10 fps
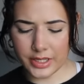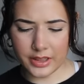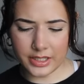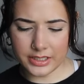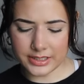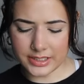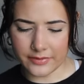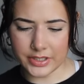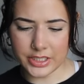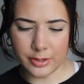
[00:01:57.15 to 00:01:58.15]
I think,
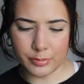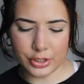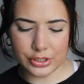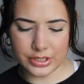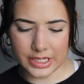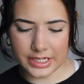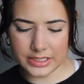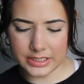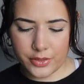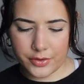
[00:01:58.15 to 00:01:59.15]

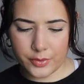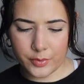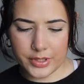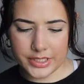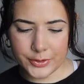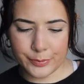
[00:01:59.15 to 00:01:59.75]
70% through this